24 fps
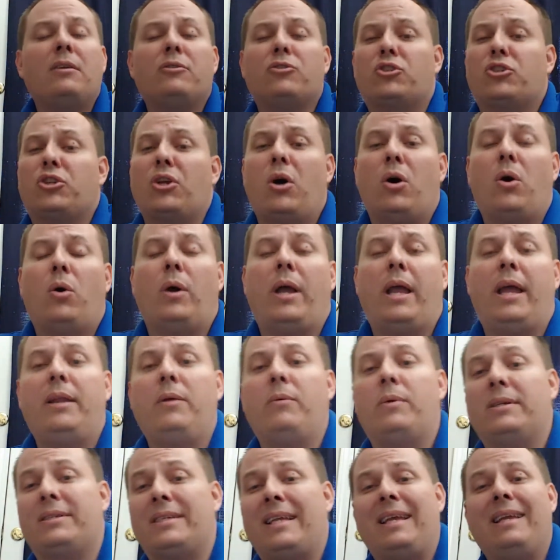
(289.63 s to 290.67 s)
So
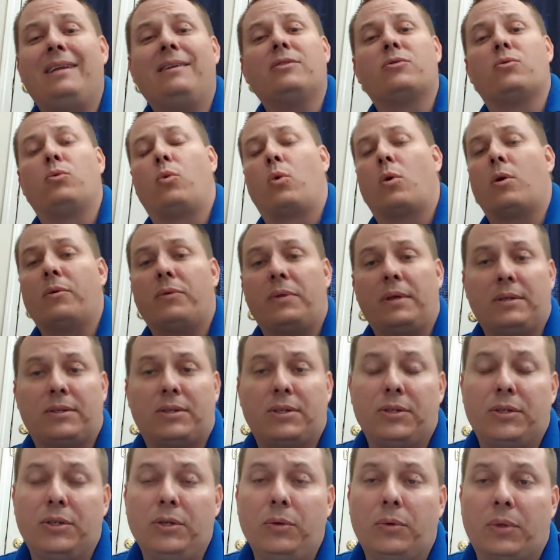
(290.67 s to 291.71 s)
anyways, it is worth it
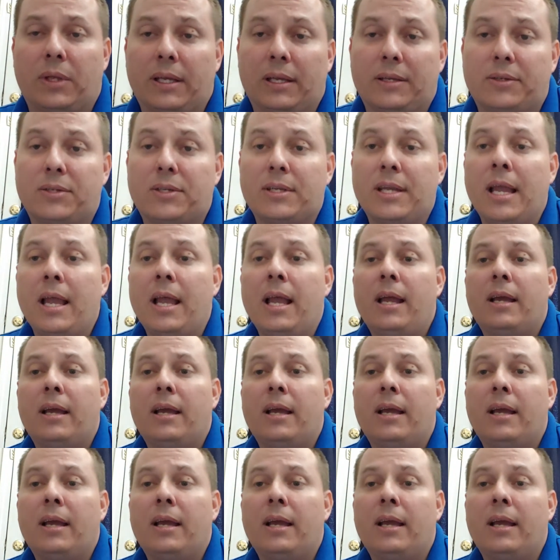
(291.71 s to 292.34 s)
to do this.